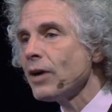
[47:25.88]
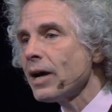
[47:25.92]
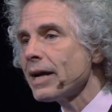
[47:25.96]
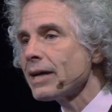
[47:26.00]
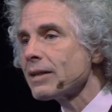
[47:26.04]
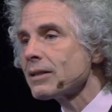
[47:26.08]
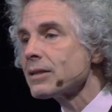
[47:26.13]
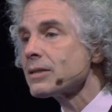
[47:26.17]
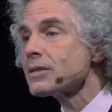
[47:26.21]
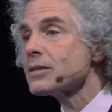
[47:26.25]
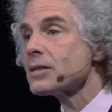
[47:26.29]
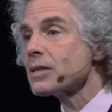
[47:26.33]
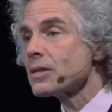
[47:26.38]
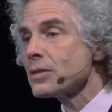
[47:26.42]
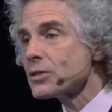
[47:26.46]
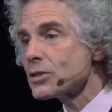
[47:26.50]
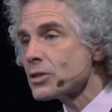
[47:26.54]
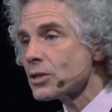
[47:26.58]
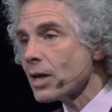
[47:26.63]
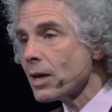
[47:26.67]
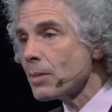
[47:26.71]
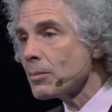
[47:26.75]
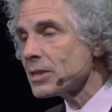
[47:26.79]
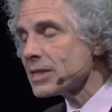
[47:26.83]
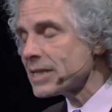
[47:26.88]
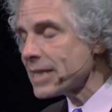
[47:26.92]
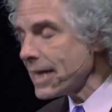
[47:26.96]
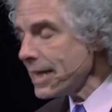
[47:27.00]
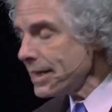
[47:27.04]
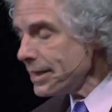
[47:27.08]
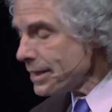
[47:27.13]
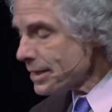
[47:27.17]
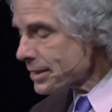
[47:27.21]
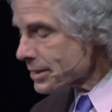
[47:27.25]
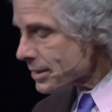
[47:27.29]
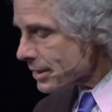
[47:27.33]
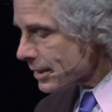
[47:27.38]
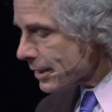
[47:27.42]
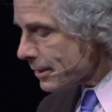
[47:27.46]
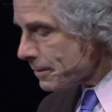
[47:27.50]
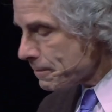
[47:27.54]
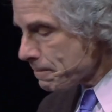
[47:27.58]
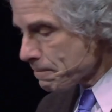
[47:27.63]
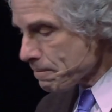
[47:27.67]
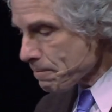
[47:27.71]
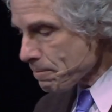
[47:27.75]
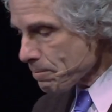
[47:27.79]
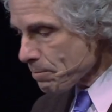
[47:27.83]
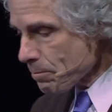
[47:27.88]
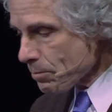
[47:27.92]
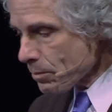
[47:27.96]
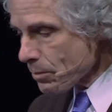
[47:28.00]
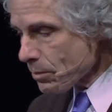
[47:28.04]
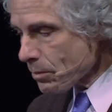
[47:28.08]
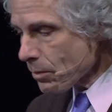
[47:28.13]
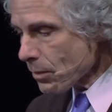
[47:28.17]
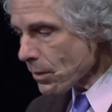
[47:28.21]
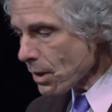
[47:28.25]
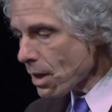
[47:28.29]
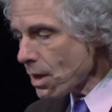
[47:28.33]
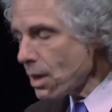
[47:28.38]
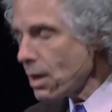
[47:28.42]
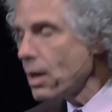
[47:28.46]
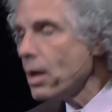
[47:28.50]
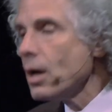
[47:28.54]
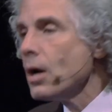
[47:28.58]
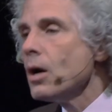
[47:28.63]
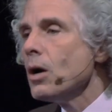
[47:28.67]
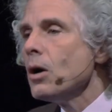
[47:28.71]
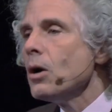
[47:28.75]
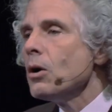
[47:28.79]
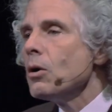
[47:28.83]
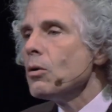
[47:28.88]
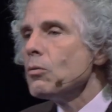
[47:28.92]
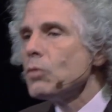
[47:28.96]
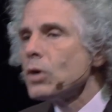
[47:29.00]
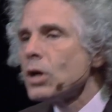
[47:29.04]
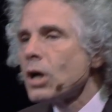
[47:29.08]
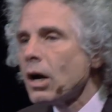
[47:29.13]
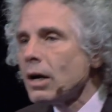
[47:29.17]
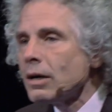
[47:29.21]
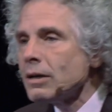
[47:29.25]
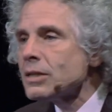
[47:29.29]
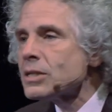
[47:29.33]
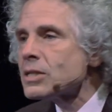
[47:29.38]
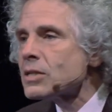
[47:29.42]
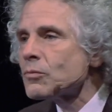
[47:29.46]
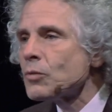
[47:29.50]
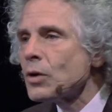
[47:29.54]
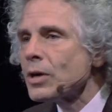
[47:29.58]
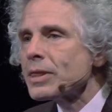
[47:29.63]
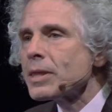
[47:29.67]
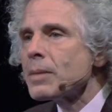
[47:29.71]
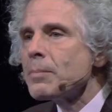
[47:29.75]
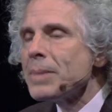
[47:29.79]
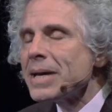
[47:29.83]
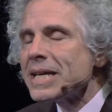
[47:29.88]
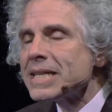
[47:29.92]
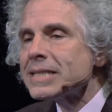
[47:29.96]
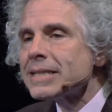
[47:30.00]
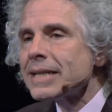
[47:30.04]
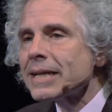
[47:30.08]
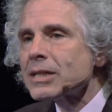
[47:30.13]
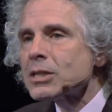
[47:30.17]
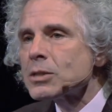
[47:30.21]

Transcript: violence simultaneously. Regardless of what the best